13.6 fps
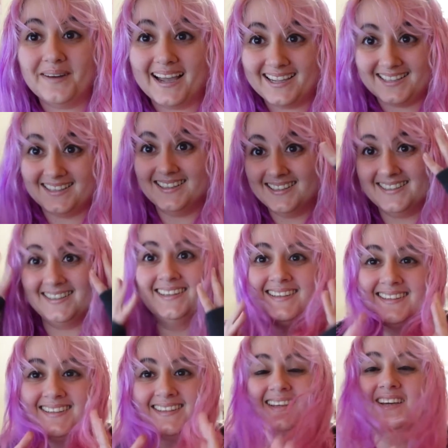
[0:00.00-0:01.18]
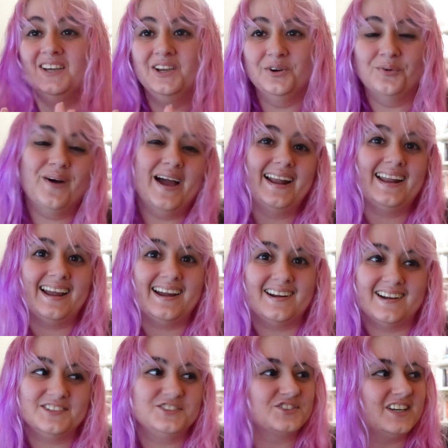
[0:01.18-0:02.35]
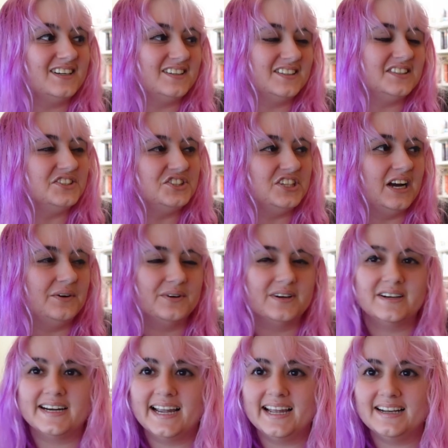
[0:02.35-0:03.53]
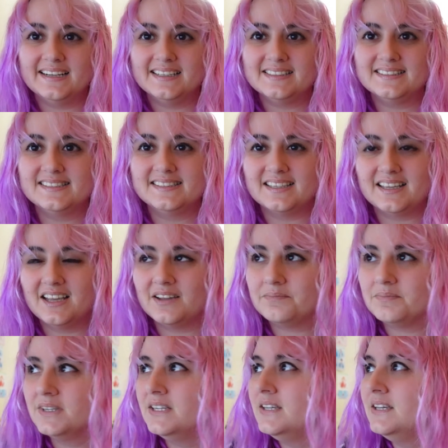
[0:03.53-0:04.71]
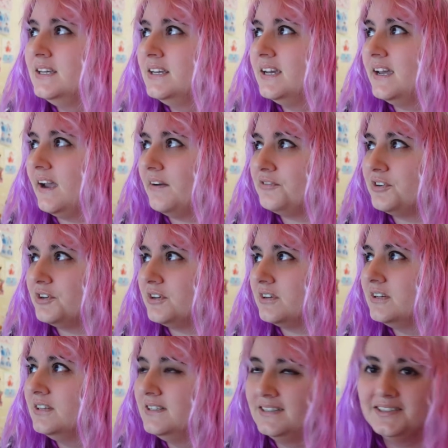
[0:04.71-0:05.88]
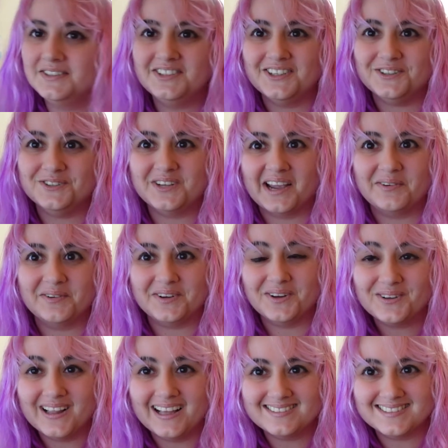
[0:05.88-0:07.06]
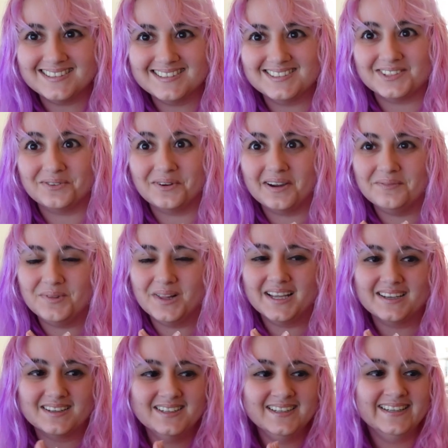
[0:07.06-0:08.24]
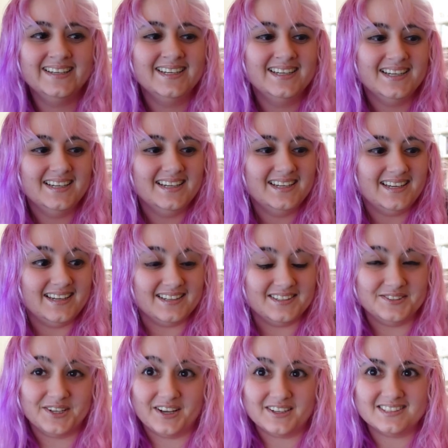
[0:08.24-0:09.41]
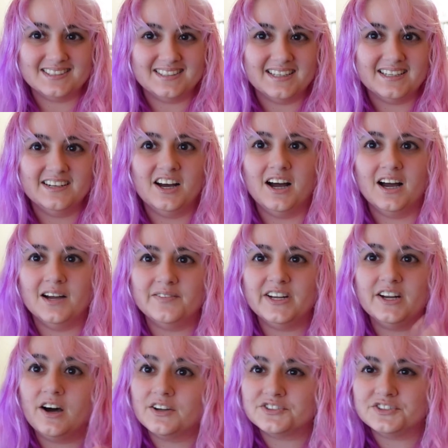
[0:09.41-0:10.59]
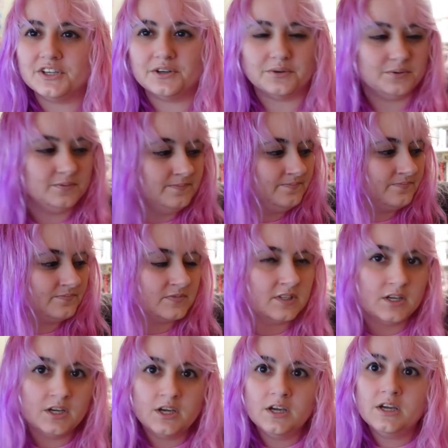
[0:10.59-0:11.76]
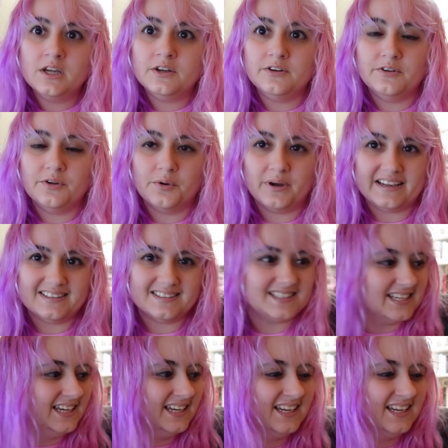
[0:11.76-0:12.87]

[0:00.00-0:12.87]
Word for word: my wet hair. I just got out of the shower and it's uh, after two taekwondo classes so I'm like exhausted um, and also noise